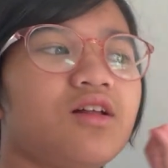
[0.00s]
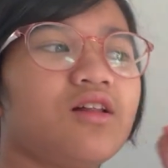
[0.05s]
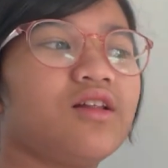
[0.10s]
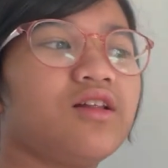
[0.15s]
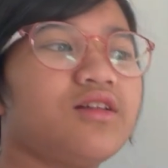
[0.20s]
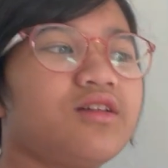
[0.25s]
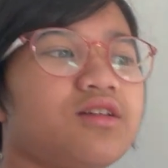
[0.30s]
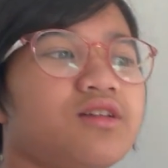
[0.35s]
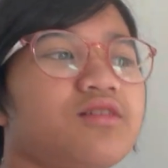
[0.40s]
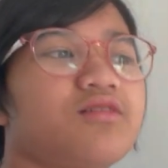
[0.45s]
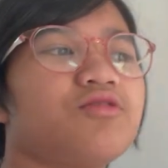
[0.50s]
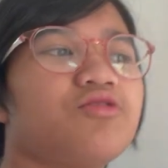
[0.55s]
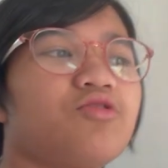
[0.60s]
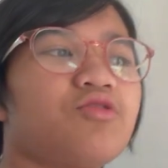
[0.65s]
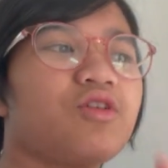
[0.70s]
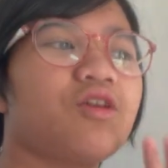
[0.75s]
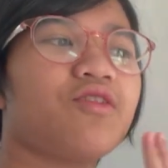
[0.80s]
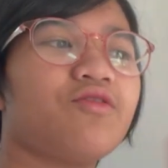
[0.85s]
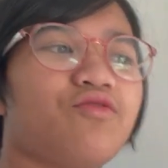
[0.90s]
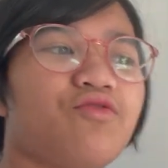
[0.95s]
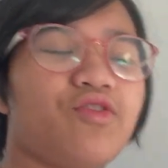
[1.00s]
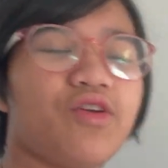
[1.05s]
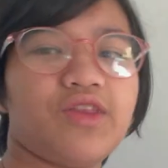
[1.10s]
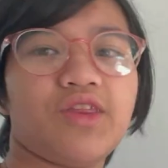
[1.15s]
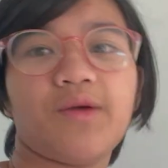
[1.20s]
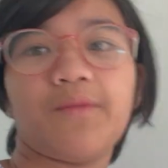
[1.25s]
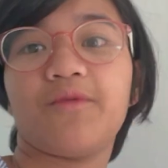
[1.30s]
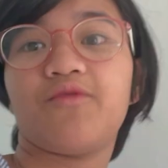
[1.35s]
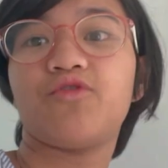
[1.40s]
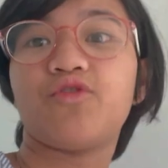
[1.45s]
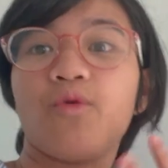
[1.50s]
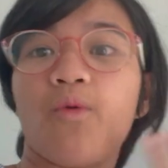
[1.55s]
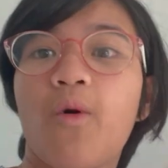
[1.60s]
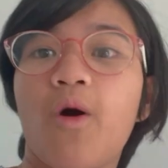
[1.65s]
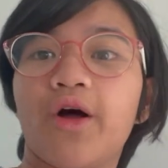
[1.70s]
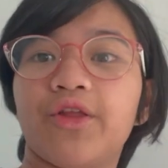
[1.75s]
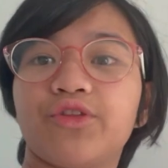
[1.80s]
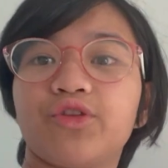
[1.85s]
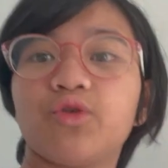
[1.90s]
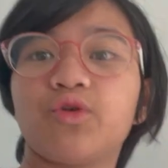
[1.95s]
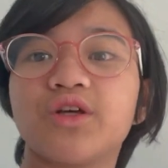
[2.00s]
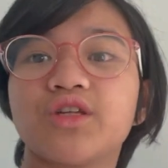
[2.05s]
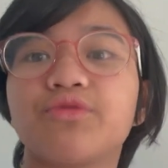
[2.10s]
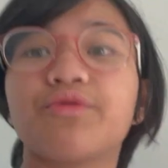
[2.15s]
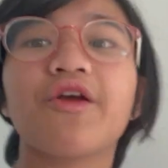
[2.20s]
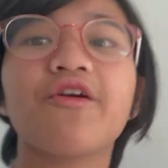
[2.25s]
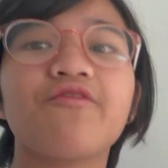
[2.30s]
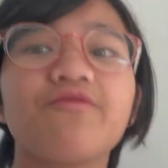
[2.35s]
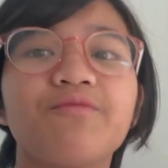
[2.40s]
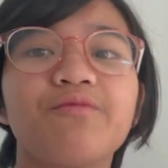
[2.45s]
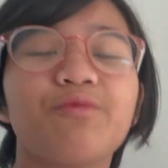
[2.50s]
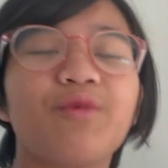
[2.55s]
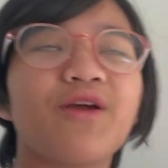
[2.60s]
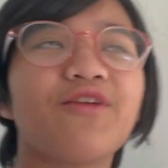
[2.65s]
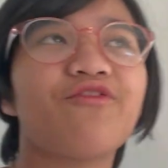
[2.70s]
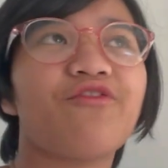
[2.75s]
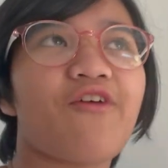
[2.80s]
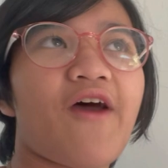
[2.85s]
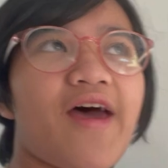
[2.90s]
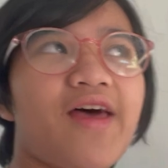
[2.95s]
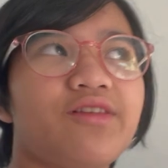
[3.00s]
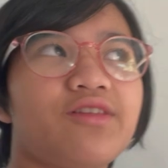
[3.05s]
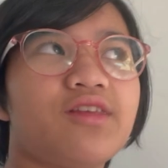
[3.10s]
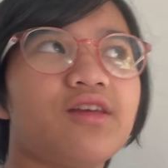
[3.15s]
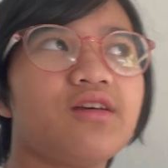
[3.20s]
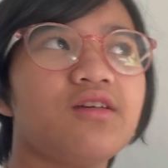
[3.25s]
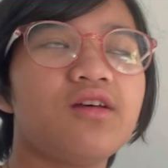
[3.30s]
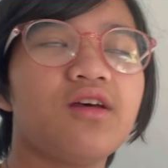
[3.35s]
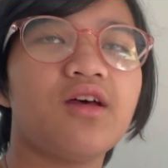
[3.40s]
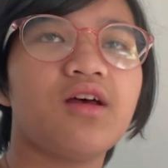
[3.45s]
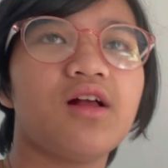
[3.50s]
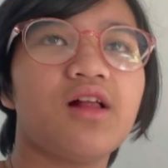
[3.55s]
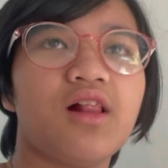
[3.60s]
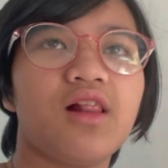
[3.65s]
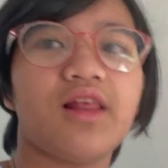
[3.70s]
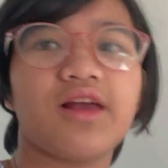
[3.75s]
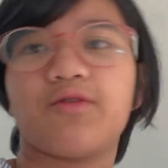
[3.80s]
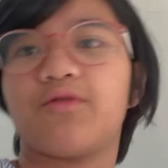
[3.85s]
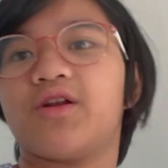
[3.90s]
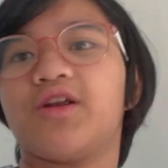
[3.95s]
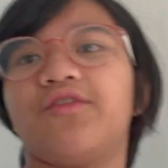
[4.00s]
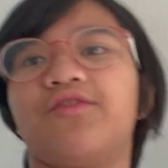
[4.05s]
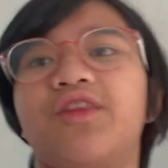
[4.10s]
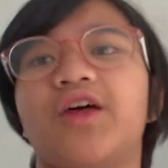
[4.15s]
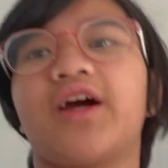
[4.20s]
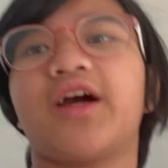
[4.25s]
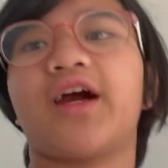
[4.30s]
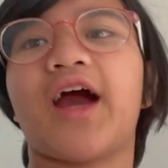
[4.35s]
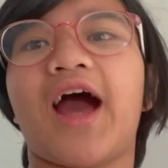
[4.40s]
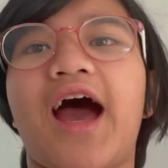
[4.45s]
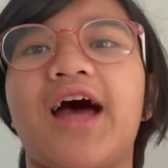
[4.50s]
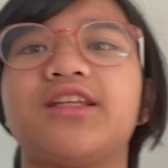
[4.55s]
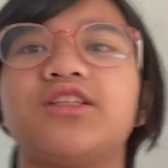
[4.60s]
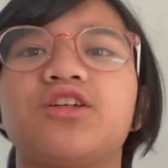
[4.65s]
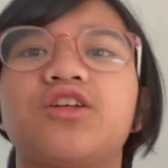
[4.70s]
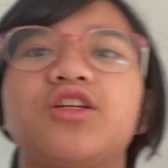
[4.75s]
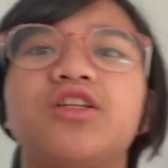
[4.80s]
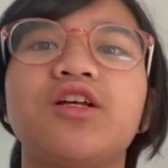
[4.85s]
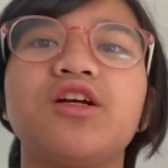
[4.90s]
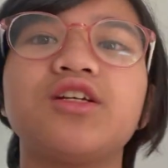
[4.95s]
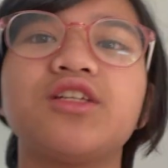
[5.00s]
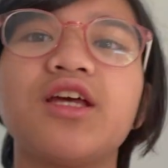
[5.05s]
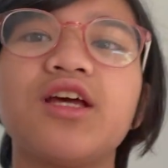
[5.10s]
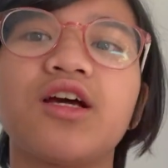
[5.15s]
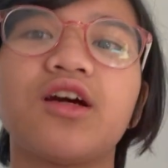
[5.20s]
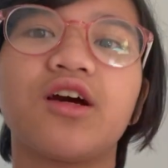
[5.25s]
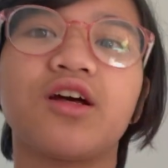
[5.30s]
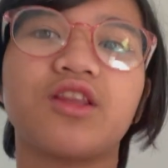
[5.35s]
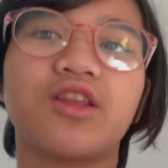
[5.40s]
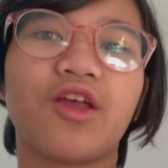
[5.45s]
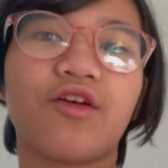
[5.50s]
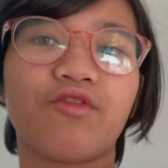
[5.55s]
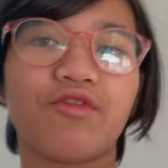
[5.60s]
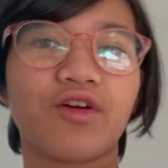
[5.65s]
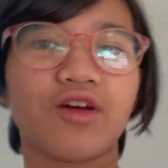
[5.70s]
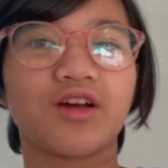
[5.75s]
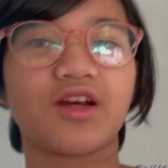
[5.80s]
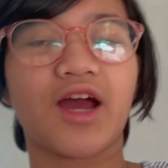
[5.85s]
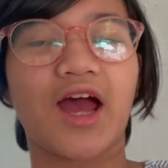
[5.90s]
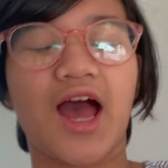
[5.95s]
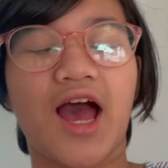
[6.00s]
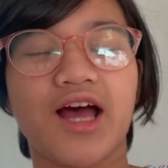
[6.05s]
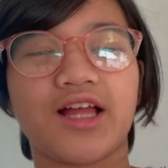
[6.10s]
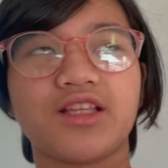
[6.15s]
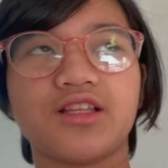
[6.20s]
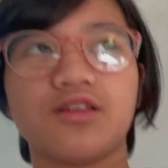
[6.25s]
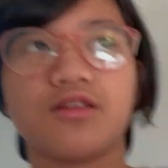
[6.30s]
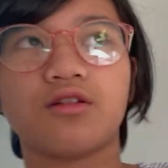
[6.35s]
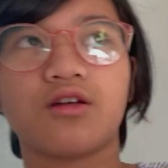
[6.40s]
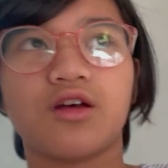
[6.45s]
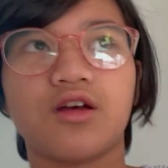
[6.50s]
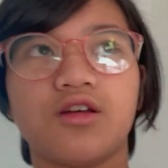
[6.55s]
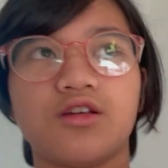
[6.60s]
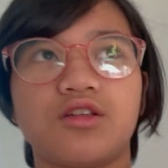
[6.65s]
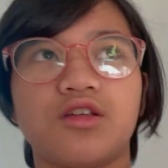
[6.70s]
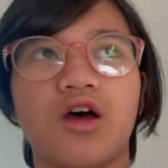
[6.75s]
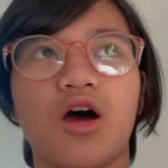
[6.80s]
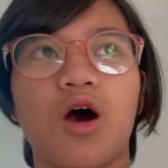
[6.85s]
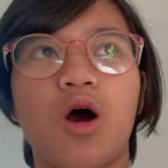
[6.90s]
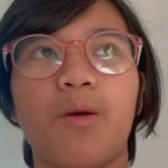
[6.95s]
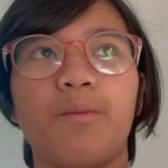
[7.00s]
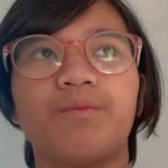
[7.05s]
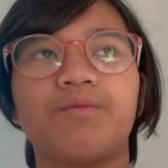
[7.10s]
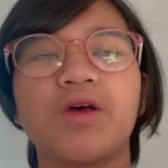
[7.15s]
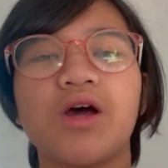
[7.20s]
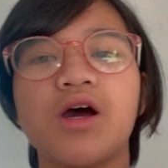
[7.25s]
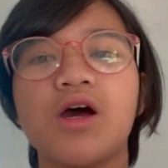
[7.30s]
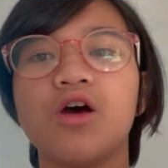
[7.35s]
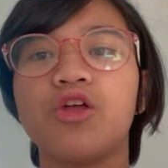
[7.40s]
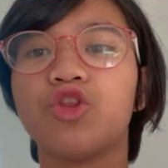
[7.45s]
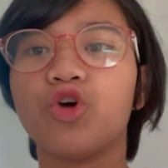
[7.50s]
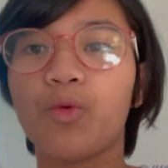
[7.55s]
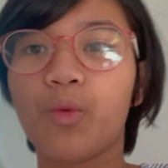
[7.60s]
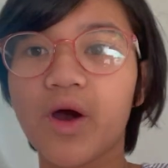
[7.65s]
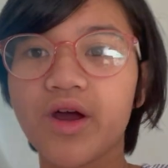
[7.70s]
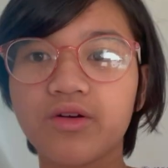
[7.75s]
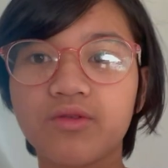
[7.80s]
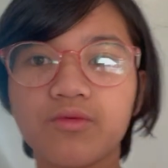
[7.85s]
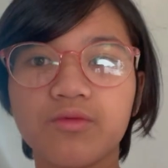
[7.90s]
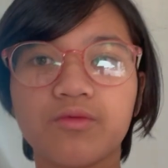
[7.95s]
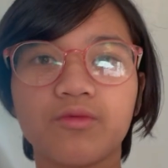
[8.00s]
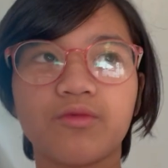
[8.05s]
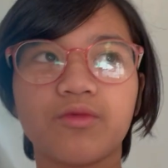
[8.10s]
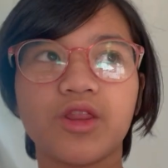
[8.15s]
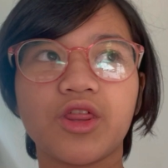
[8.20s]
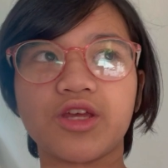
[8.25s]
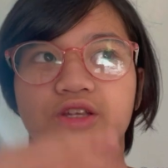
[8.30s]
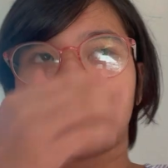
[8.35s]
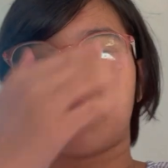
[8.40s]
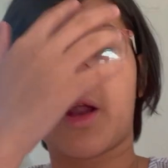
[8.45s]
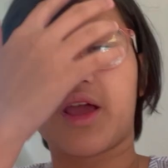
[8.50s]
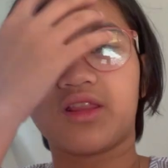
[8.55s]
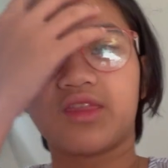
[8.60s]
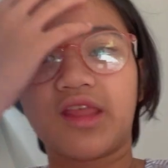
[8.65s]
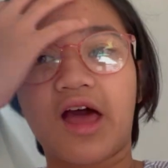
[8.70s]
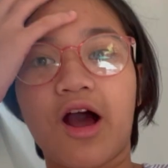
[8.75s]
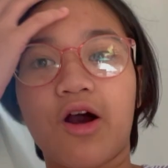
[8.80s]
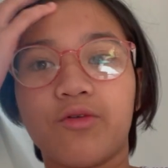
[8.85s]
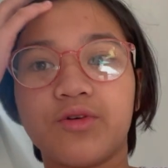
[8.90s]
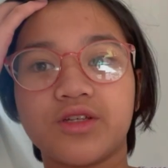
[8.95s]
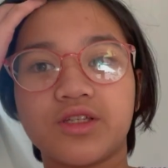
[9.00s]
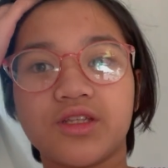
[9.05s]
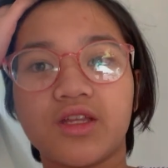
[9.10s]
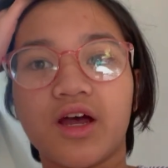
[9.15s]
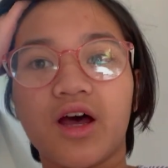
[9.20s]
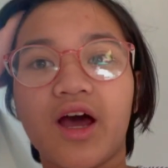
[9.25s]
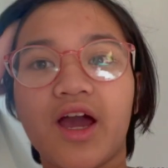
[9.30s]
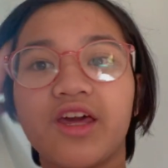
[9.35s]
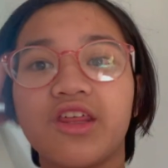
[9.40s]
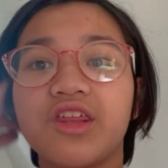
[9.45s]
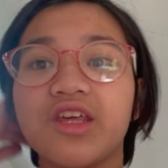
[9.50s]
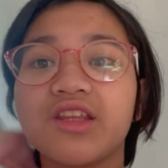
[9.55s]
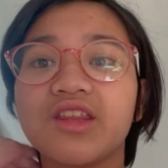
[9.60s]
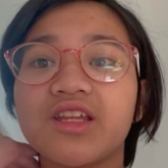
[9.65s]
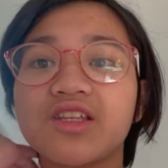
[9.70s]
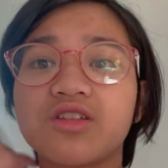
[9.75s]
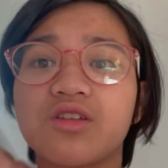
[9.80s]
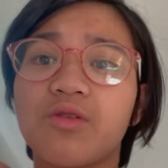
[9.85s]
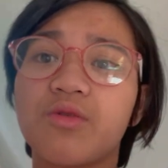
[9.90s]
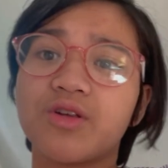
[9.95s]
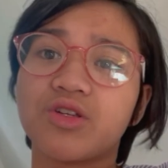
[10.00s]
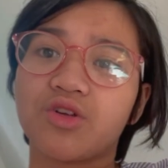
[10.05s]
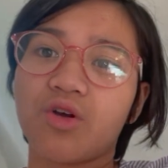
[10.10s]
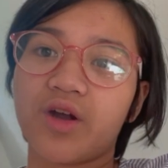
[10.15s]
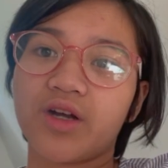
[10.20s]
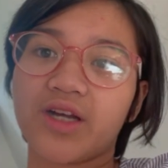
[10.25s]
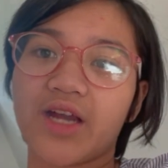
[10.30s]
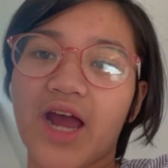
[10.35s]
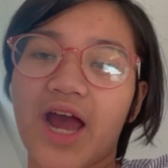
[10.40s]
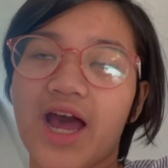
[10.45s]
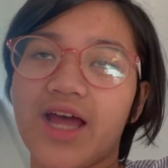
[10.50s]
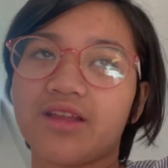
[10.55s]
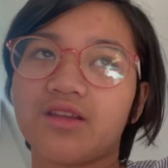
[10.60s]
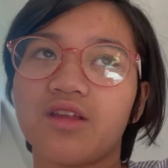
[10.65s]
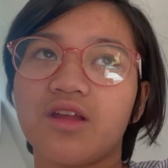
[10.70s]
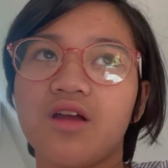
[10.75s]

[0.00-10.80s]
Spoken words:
like, so you can feed them if you want to, because we fed like one of the cats, because there's like different cats, because the one with us right now is the, I think that's the resort cat,